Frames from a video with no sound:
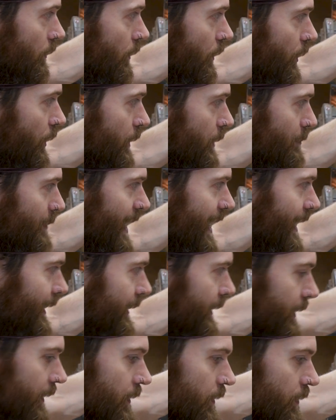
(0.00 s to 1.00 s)

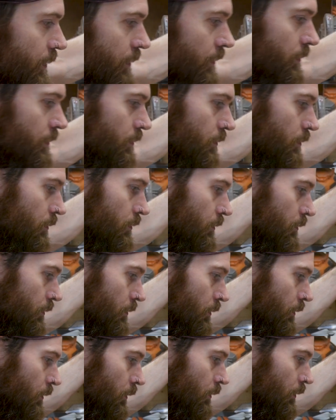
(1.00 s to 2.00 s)
Automatic,
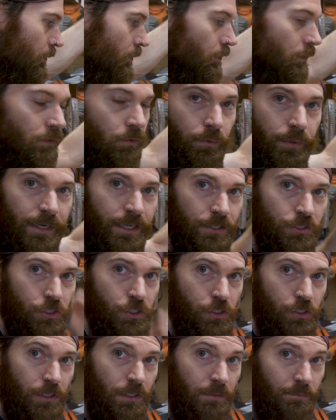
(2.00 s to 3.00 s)
which
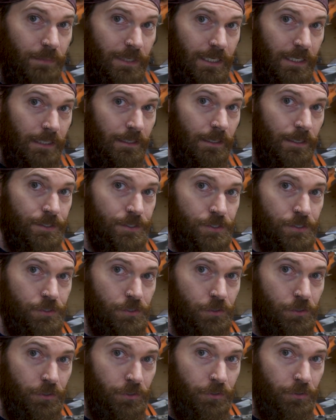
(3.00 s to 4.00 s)
should mean as
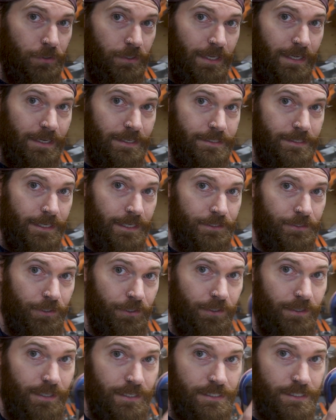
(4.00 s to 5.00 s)
soon as I
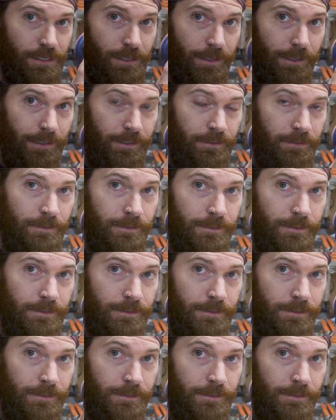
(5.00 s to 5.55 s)
turn this on,